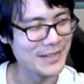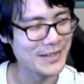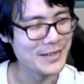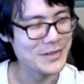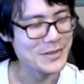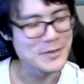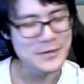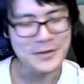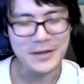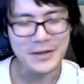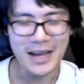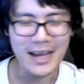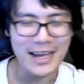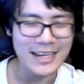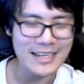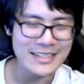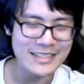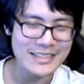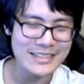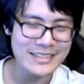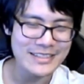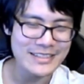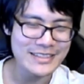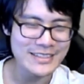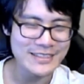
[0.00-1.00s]
you
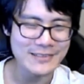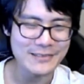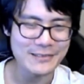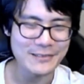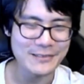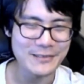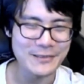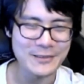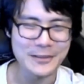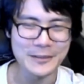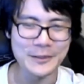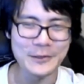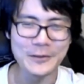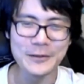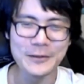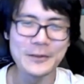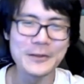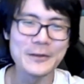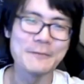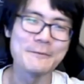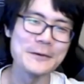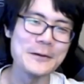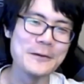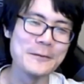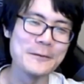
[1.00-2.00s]
guys, you
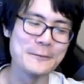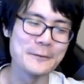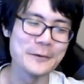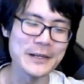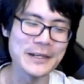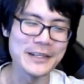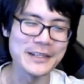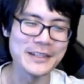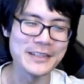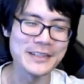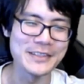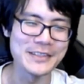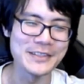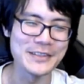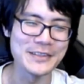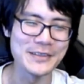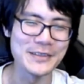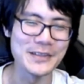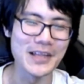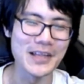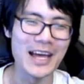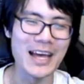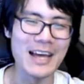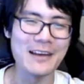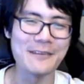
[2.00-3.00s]
can feel free to
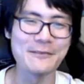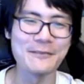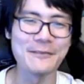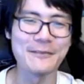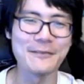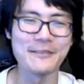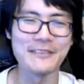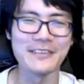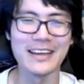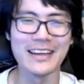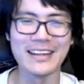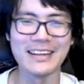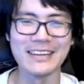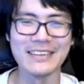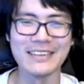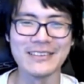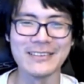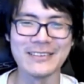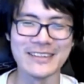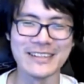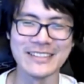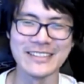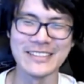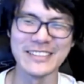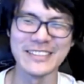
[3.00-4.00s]
laugh and
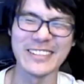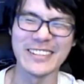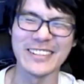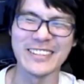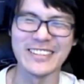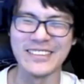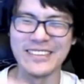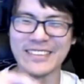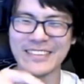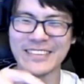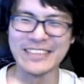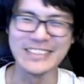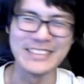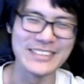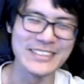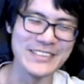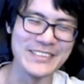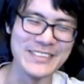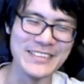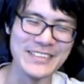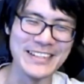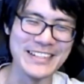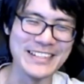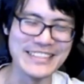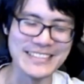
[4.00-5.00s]
cringe. It's like, oh, he's
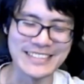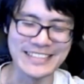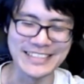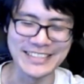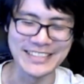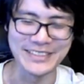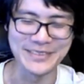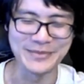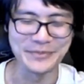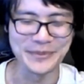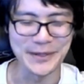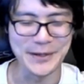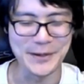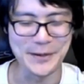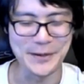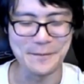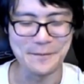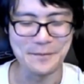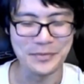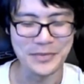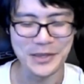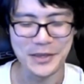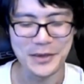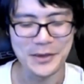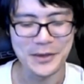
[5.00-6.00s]
so innocent. But
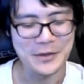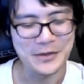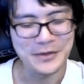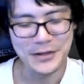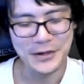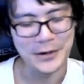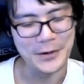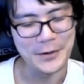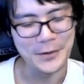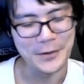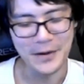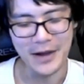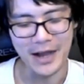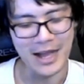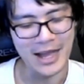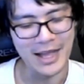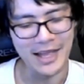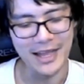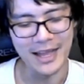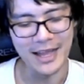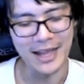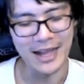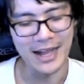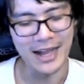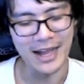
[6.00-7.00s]

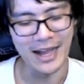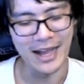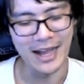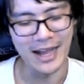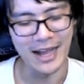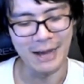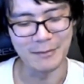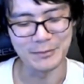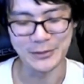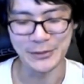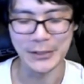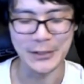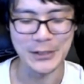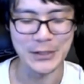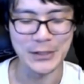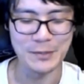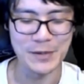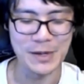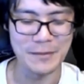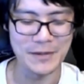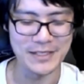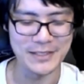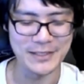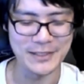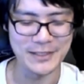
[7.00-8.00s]
I'm starting to
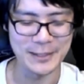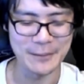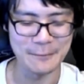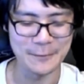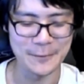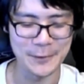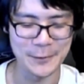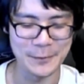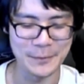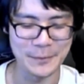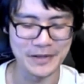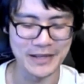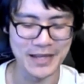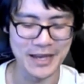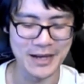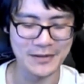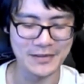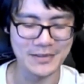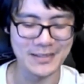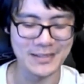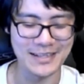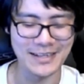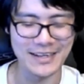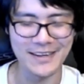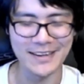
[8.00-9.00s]
put myself a little bit
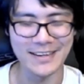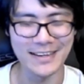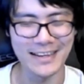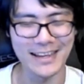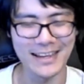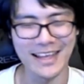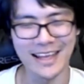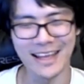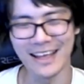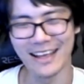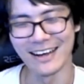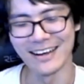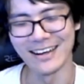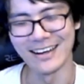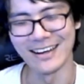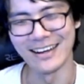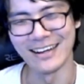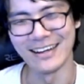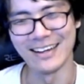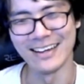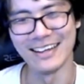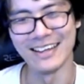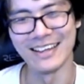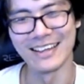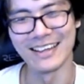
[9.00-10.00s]
out there.
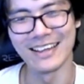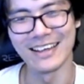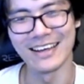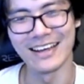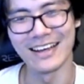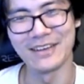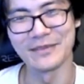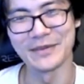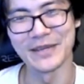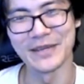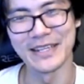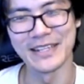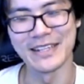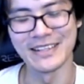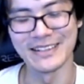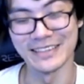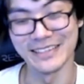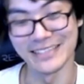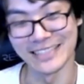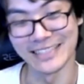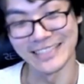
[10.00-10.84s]
I've been in the